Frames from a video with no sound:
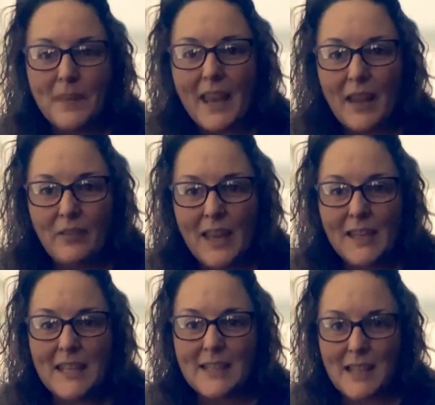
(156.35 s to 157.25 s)
And then
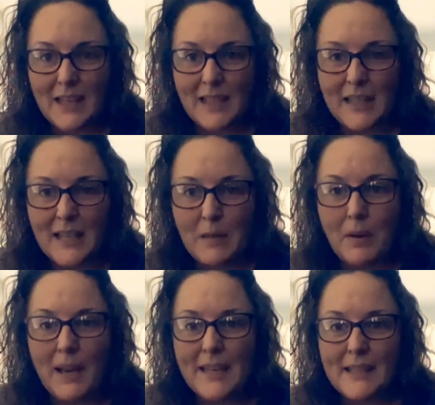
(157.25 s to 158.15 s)
he said, and he
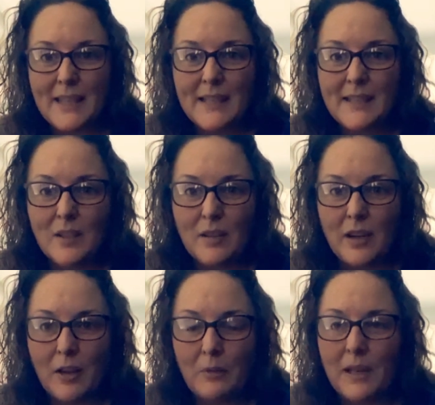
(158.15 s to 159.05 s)
places the
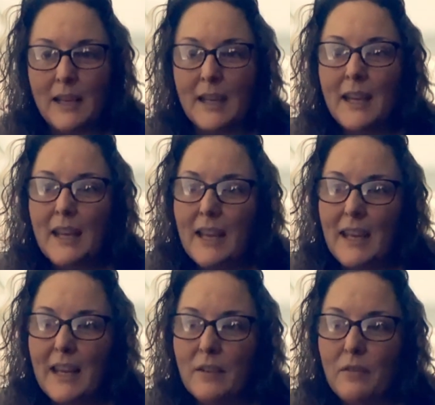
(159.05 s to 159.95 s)
lonely
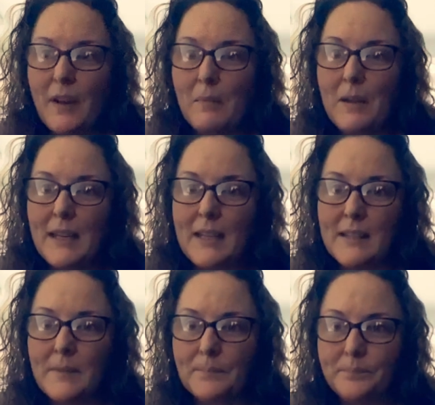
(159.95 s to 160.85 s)
in
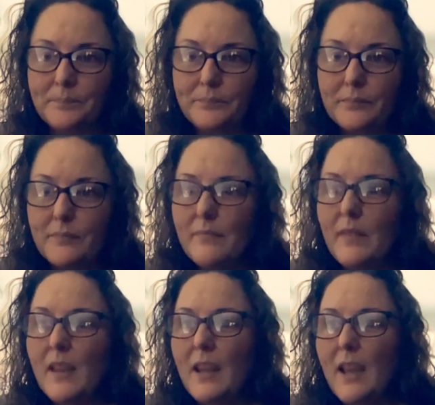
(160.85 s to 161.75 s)
families.
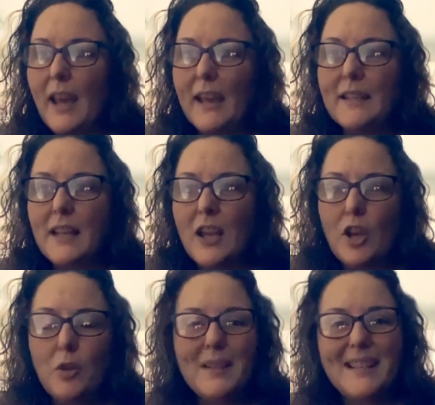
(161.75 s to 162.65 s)
And
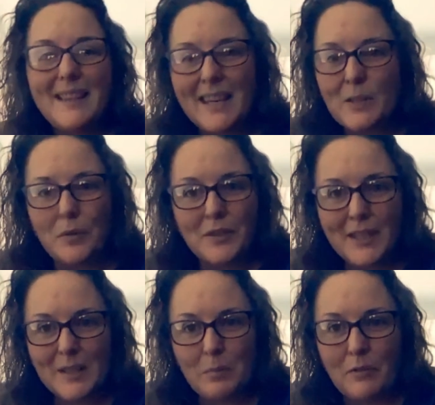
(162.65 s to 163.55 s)
who is it that he's wanting
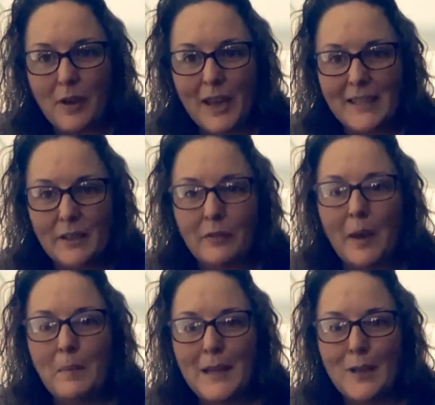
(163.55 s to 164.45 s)
to provide a
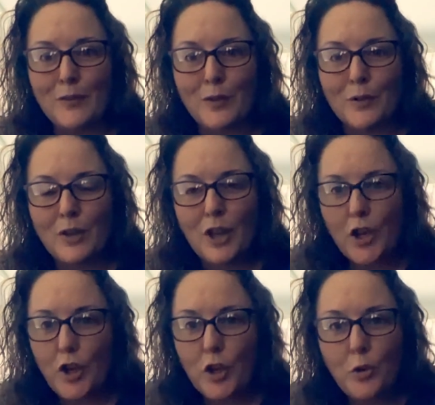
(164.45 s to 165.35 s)
family for?
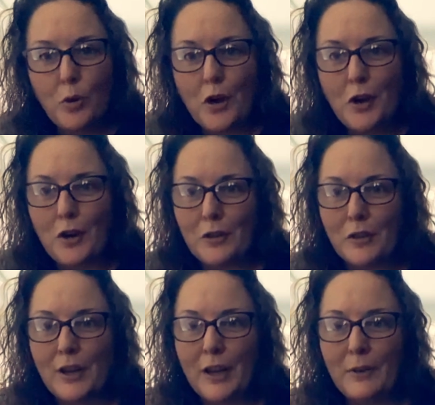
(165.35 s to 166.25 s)
Who are the
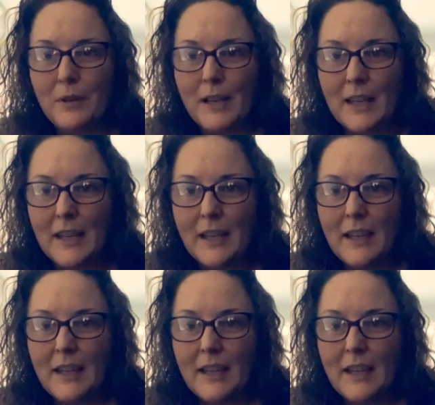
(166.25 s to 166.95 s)
lonely?